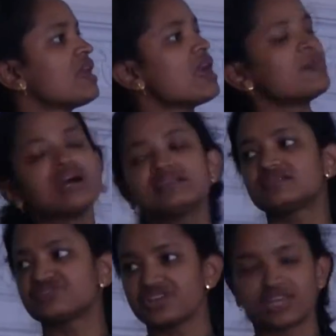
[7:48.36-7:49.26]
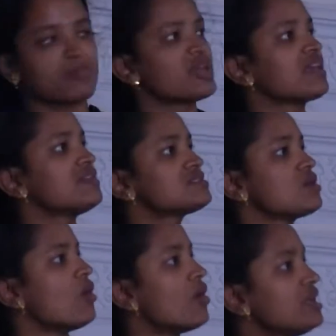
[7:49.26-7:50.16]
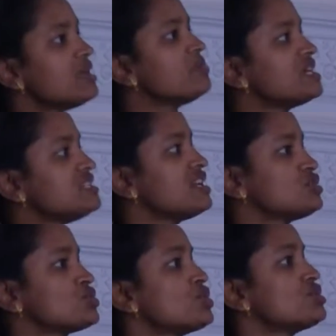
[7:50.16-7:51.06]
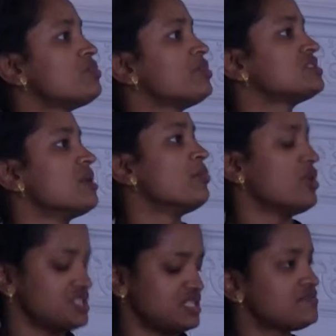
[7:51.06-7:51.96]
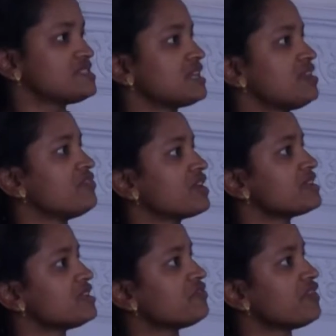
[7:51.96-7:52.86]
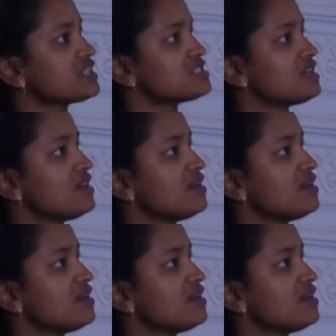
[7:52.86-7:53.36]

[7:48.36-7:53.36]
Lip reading: Among the three chemicals, only BTH showed some positive significant effect